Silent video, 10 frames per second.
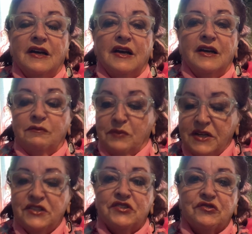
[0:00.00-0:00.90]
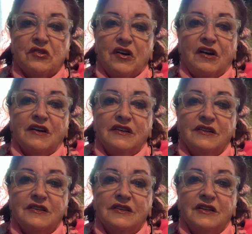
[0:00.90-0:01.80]
And be strong,
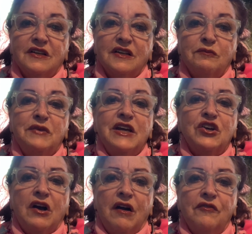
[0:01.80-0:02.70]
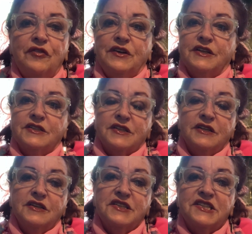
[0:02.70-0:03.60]
be confident,
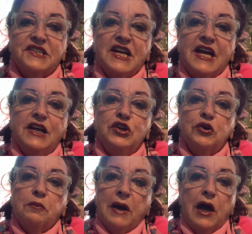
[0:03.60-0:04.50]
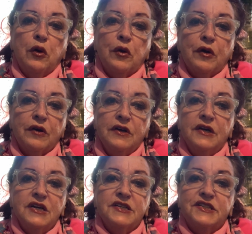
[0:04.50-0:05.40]
stay in your power,
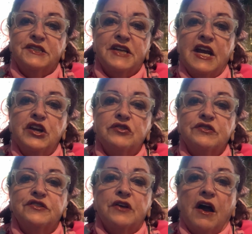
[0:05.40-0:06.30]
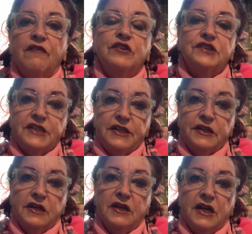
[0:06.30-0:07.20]
stay in your sovereignty
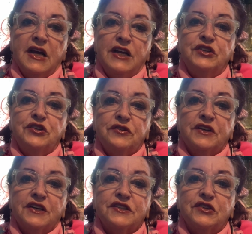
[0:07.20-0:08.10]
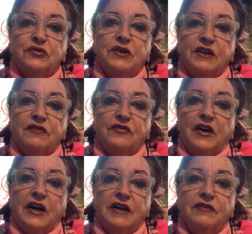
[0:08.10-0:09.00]
in 2025.
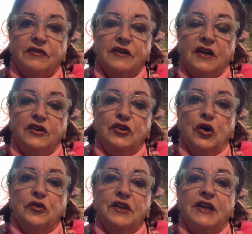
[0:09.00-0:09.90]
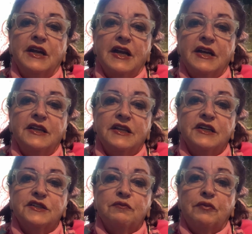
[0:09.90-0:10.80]
Know that anything
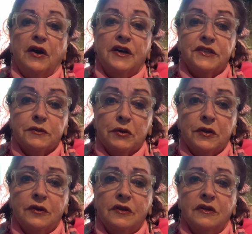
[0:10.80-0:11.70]
is possible.